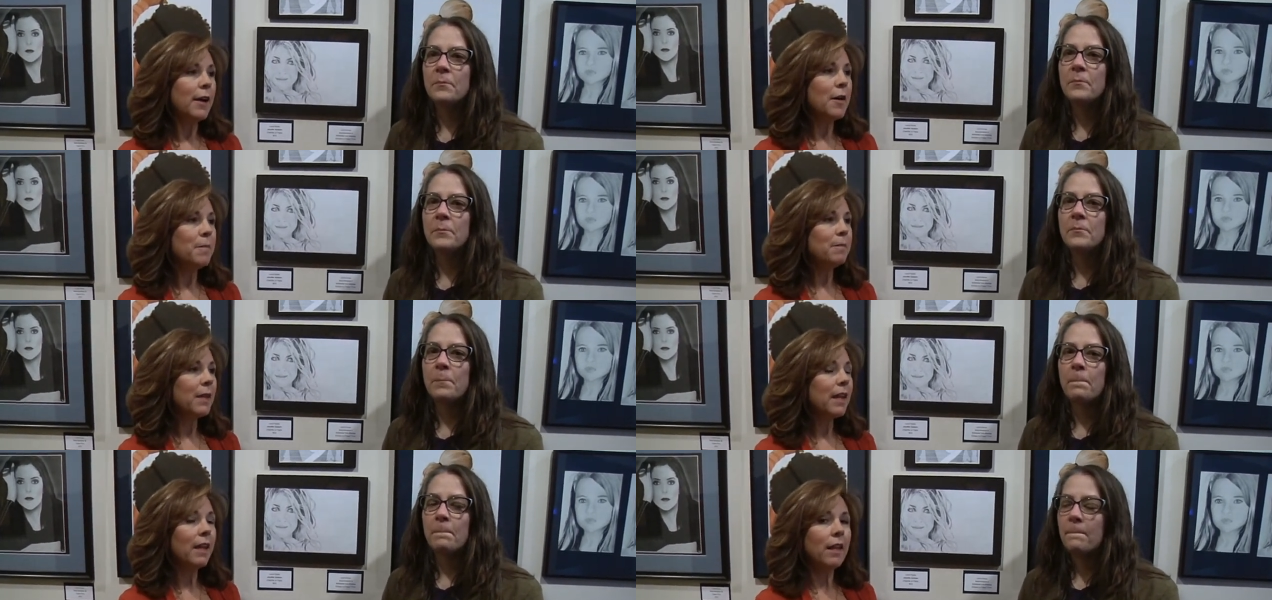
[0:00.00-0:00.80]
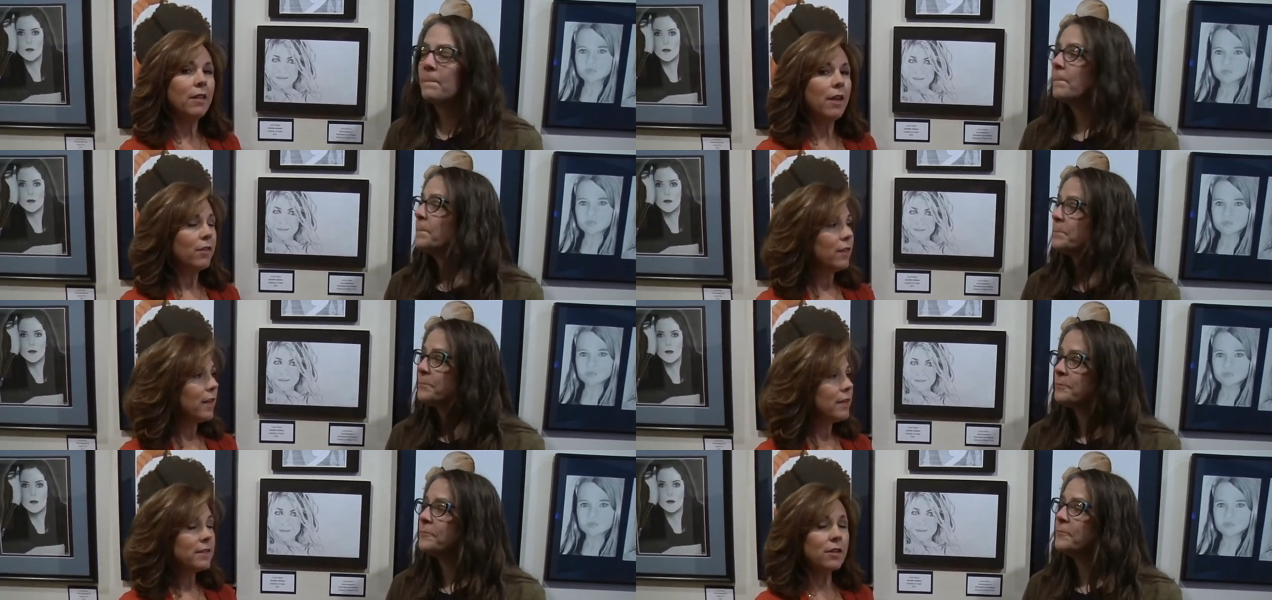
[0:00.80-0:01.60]
Speaker 1: Um, the other
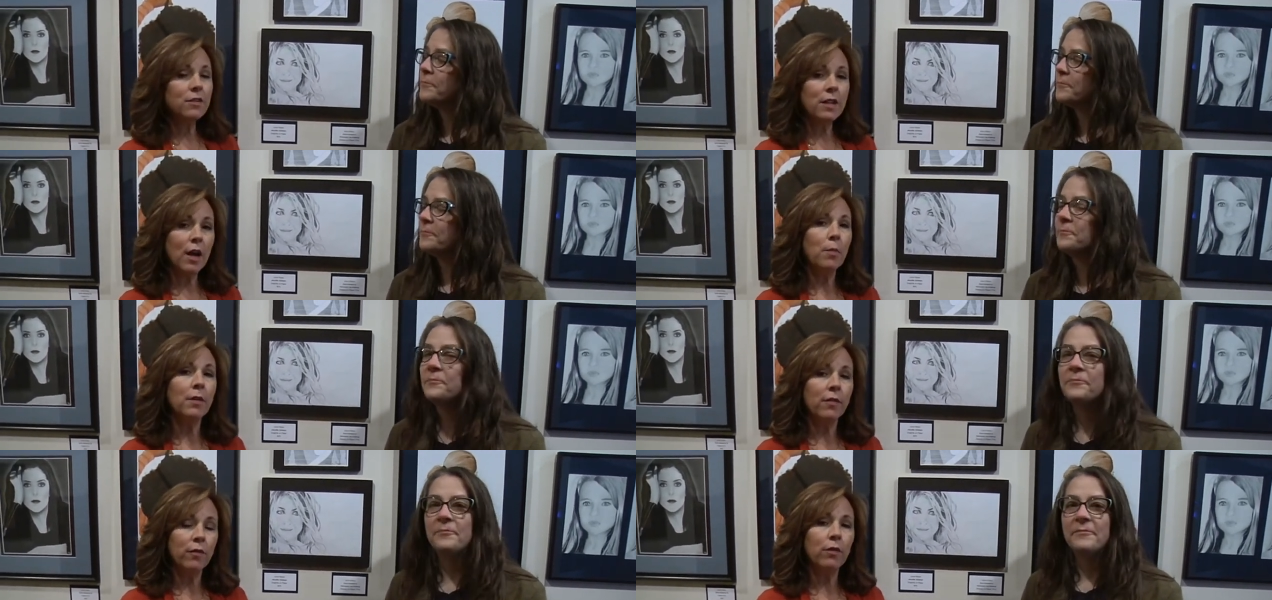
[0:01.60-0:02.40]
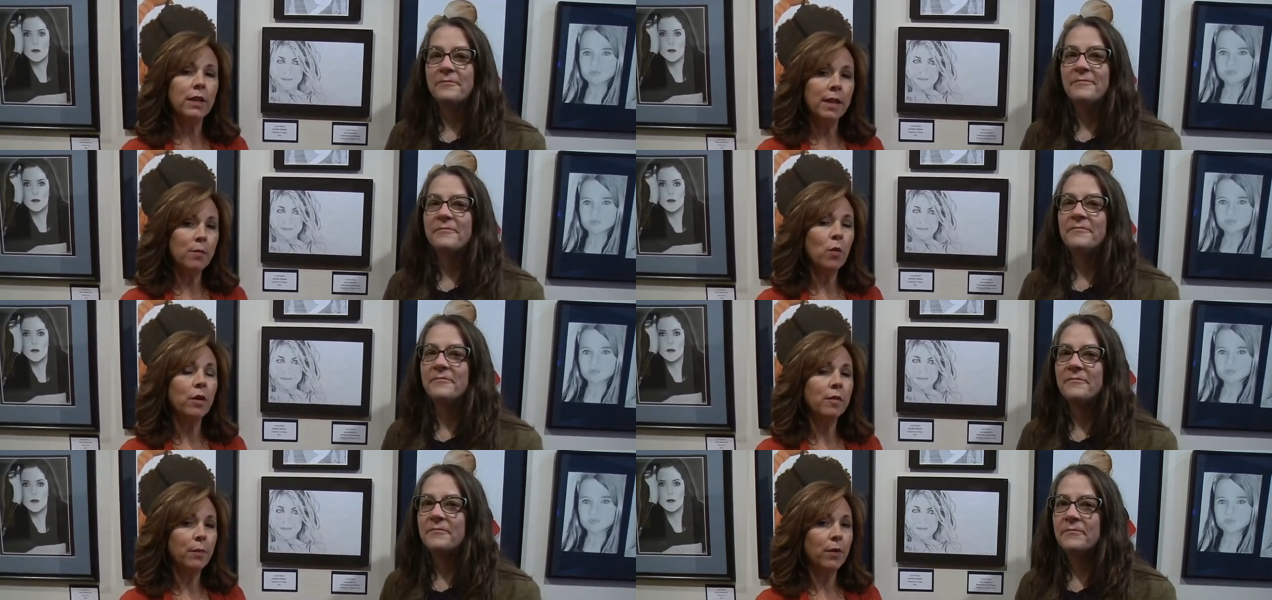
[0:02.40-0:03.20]
thing is there's a couple of really
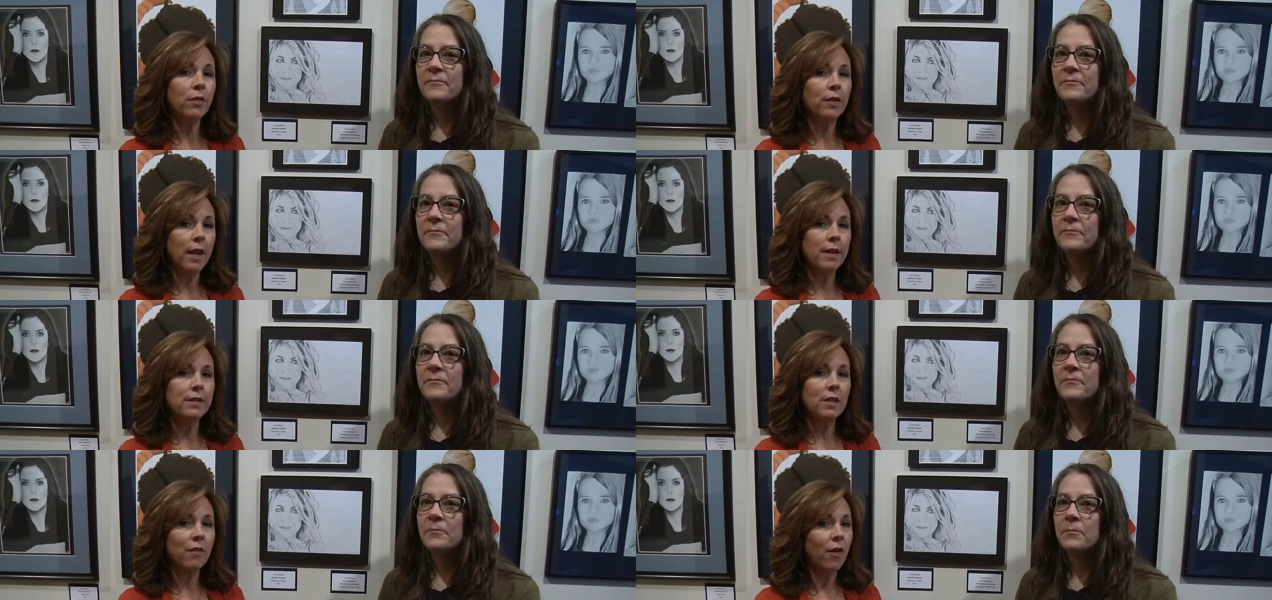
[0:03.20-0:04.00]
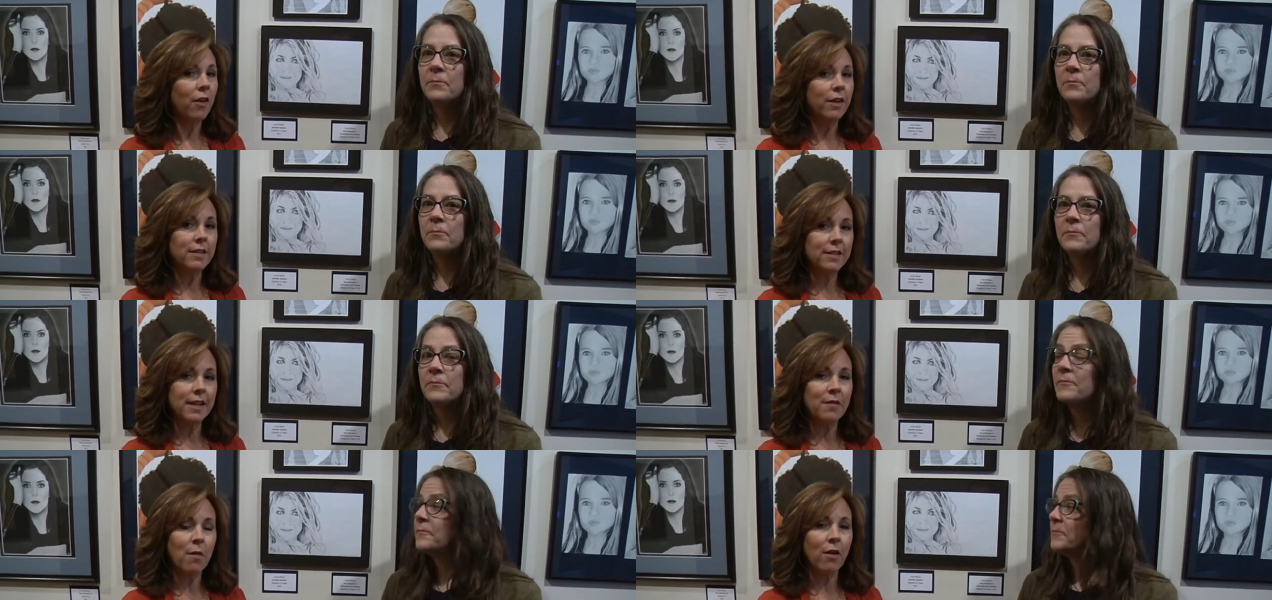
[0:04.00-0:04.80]
important birthdays of
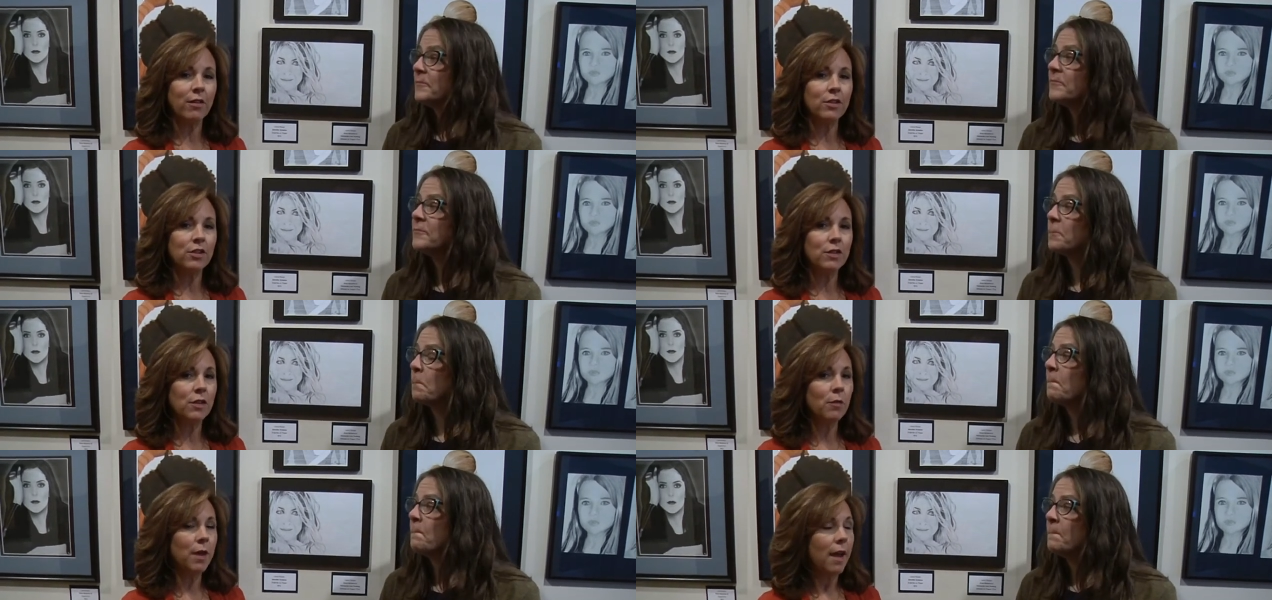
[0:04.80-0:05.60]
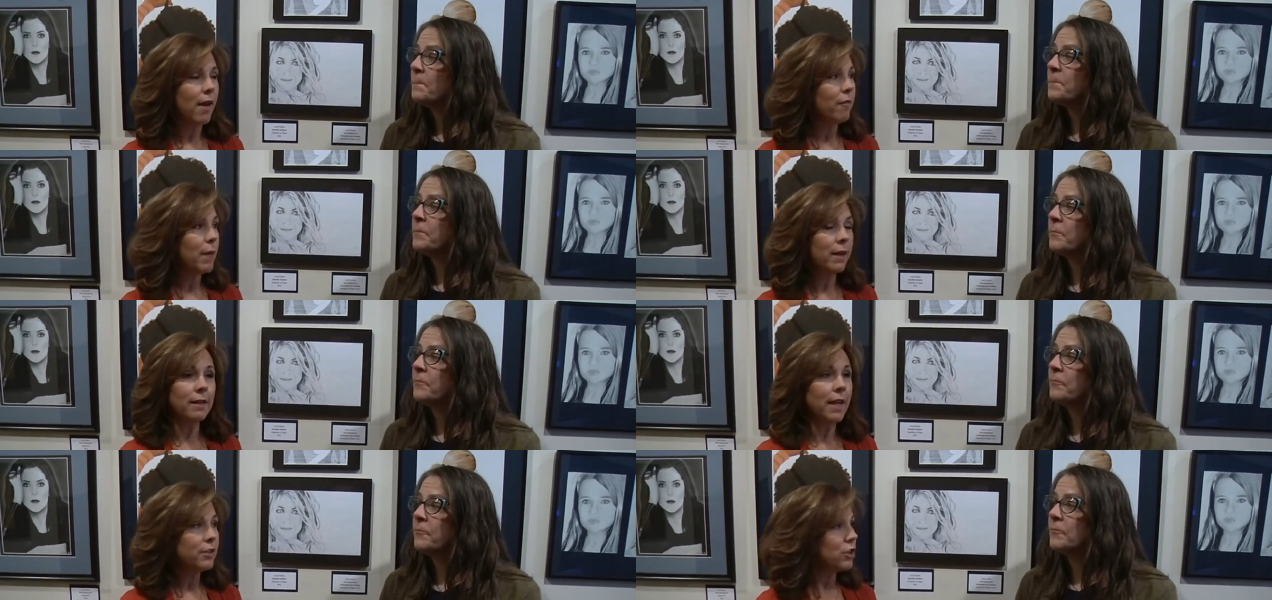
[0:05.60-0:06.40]
artists in March. So we have
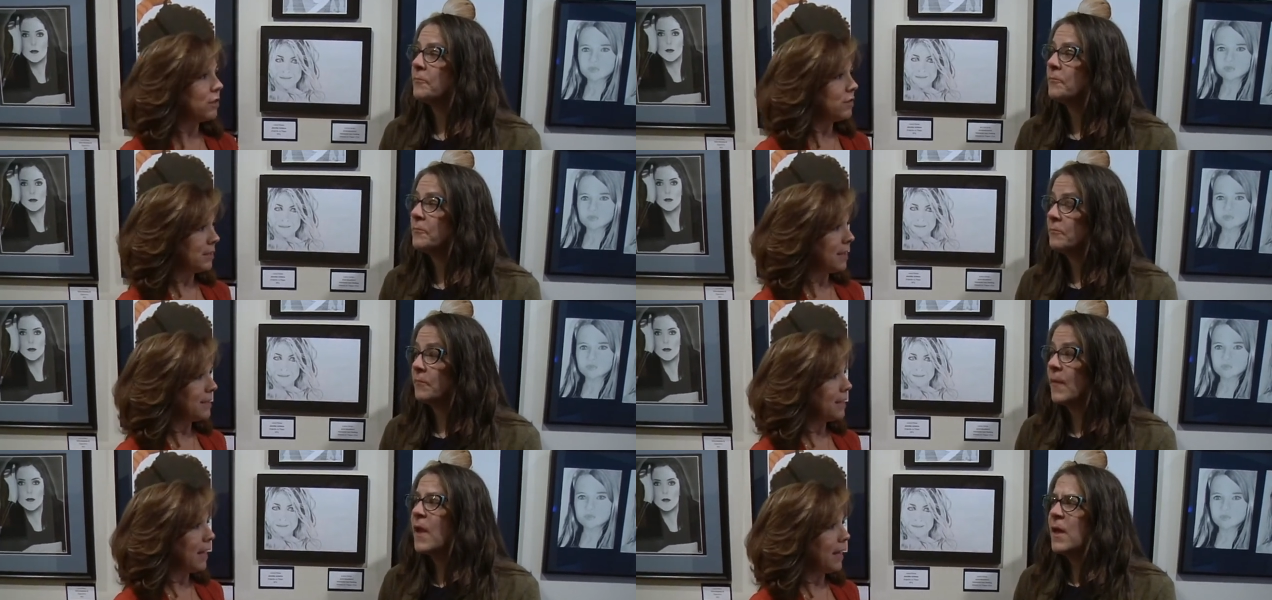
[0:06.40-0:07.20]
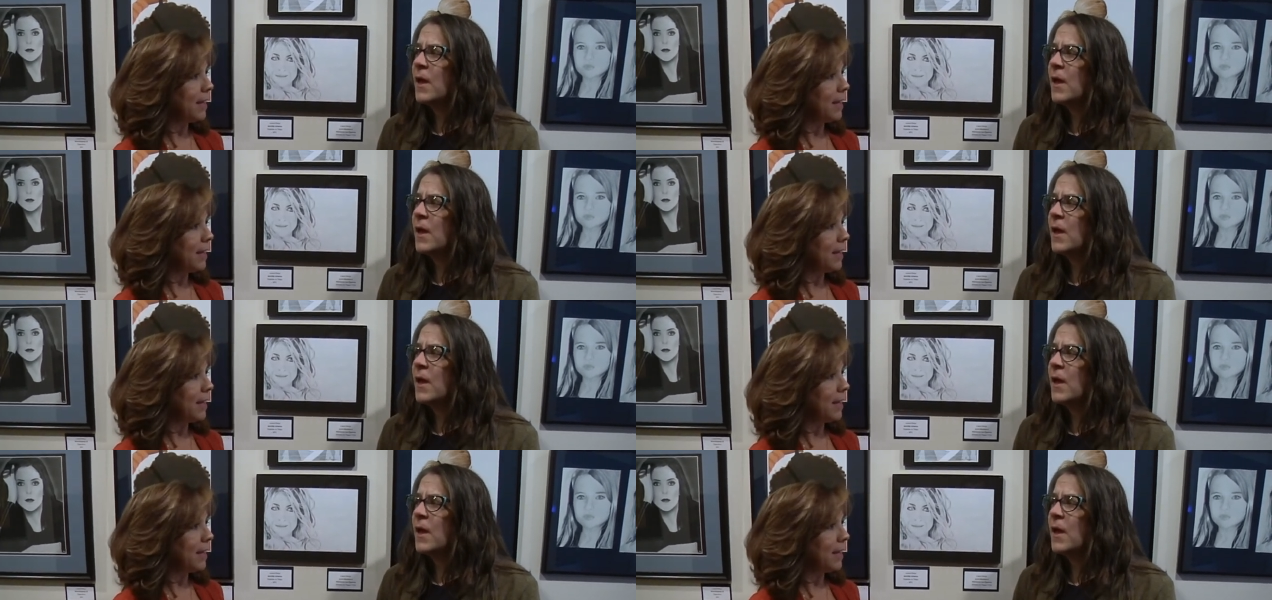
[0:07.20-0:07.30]
Michelangelo, isn't that today?